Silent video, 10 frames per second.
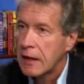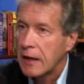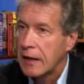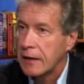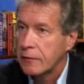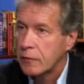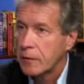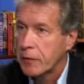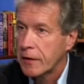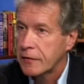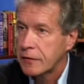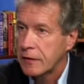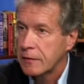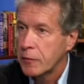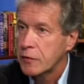and replaced
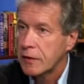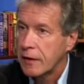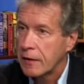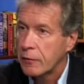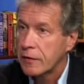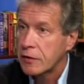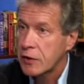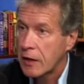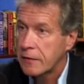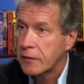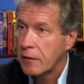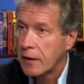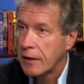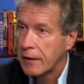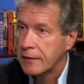Mossadegh with the Shah of
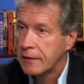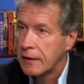Iran.